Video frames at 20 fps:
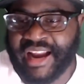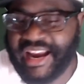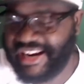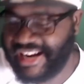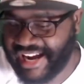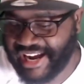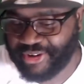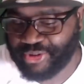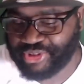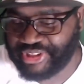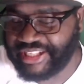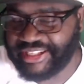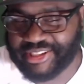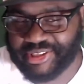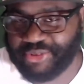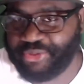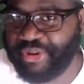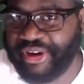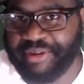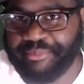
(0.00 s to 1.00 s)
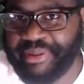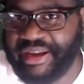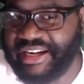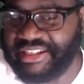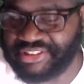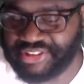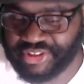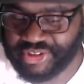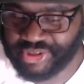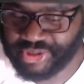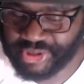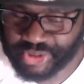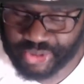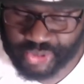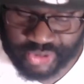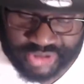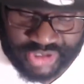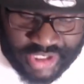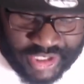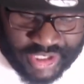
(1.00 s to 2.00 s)
and I don't think Green Bay is going to
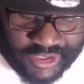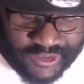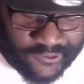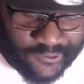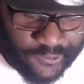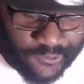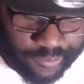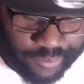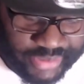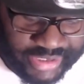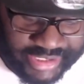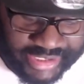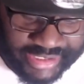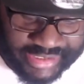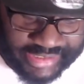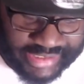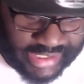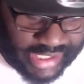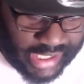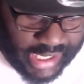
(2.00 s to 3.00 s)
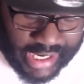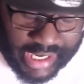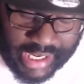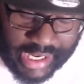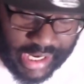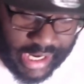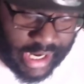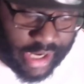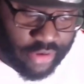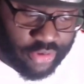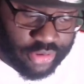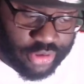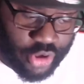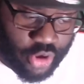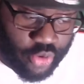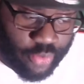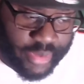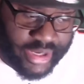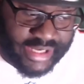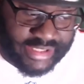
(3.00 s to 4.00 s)
lose, but I don't
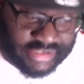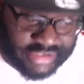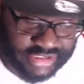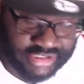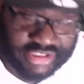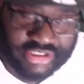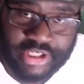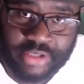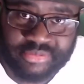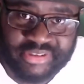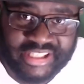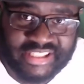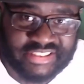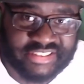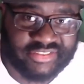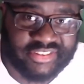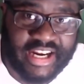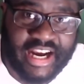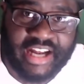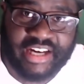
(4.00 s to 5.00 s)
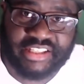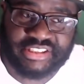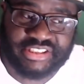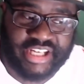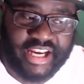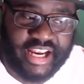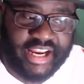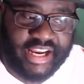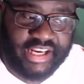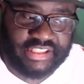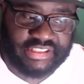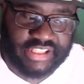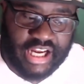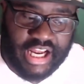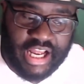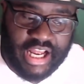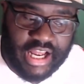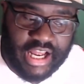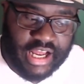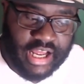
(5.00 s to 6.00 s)
know, man. So, something has got to change.
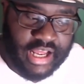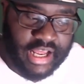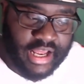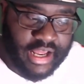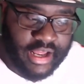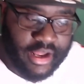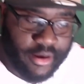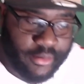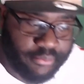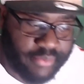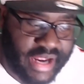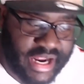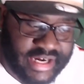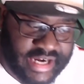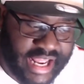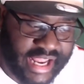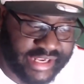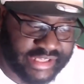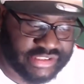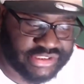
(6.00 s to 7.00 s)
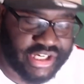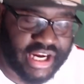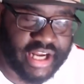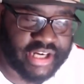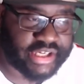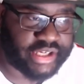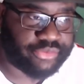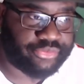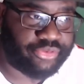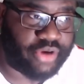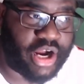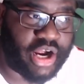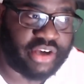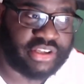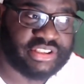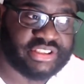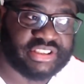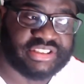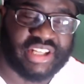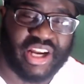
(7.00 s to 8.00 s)
I Matt Nagy's got to get fired.
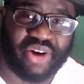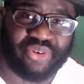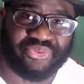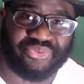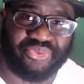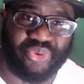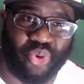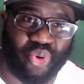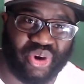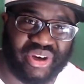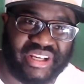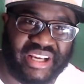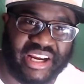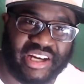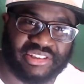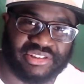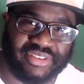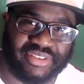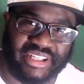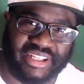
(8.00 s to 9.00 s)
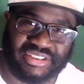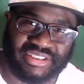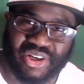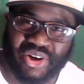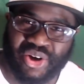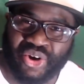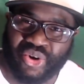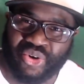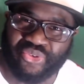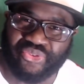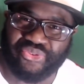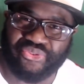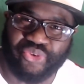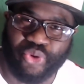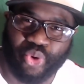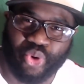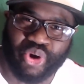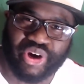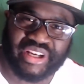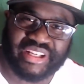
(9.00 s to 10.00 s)
This is now four years of this.
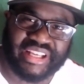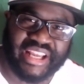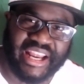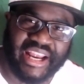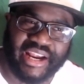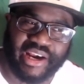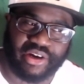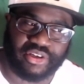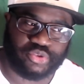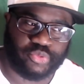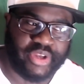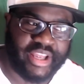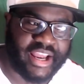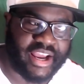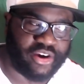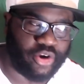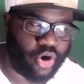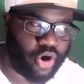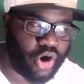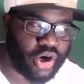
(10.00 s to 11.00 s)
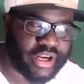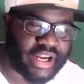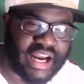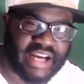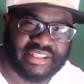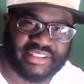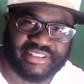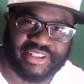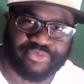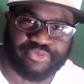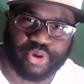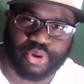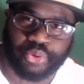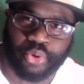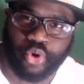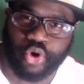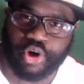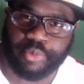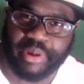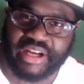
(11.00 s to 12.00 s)
Four years. We had all kinds of different
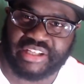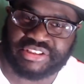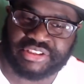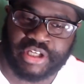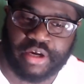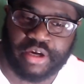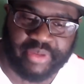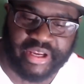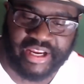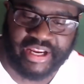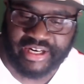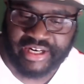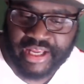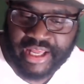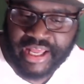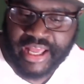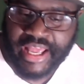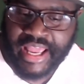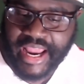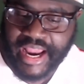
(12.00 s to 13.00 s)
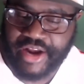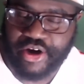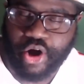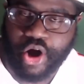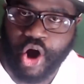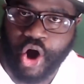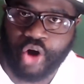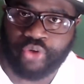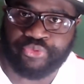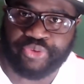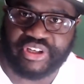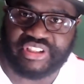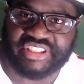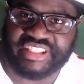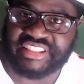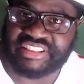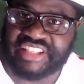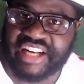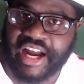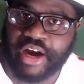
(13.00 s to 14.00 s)
quarterbacks come in, and the offense
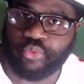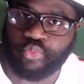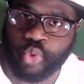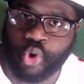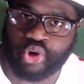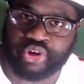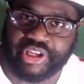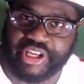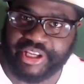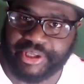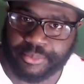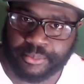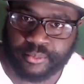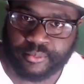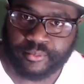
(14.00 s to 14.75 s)
is not working.